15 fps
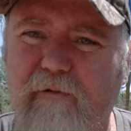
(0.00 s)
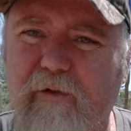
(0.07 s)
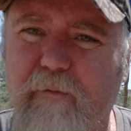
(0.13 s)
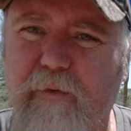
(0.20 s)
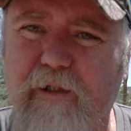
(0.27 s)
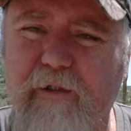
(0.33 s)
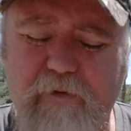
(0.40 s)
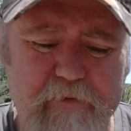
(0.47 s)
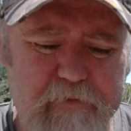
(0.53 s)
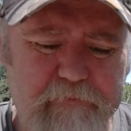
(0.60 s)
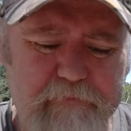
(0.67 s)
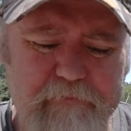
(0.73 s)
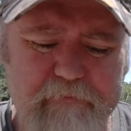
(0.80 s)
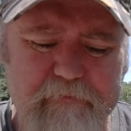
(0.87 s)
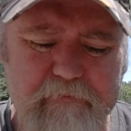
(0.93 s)
Not a big issue.
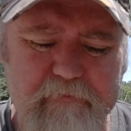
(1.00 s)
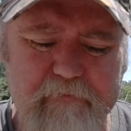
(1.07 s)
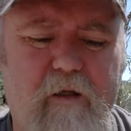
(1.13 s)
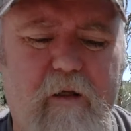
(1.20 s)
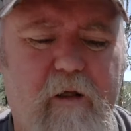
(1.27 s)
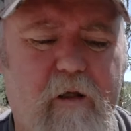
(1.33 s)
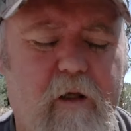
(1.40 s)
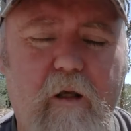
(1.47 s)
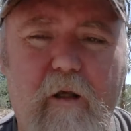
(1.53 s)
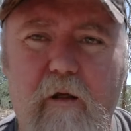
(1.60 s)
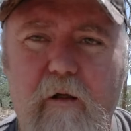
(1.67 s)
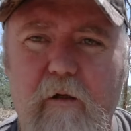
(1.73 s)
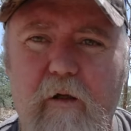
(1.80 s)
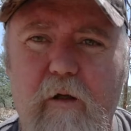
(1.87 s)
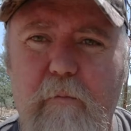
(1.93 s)

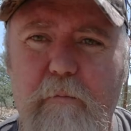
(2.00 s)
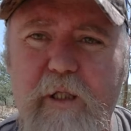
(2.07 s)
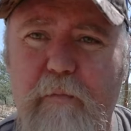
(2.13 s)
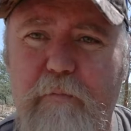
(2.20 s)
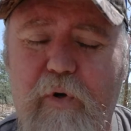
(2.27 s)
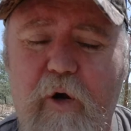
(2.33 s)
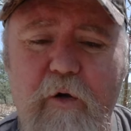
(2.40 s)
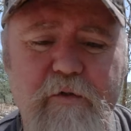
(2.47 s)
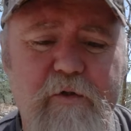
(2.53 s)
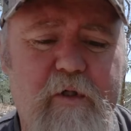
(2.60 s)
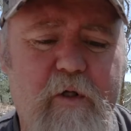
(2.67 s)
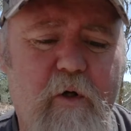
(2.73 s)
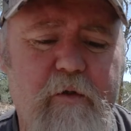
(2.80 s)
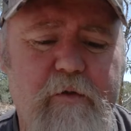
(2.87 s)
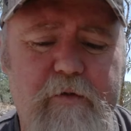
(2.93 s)
Bit of pros and
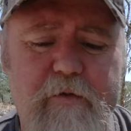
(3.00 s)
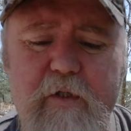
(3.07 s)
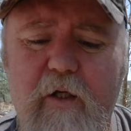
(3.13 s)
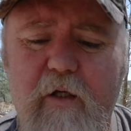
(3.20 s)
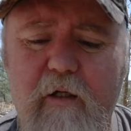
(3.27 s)
cons.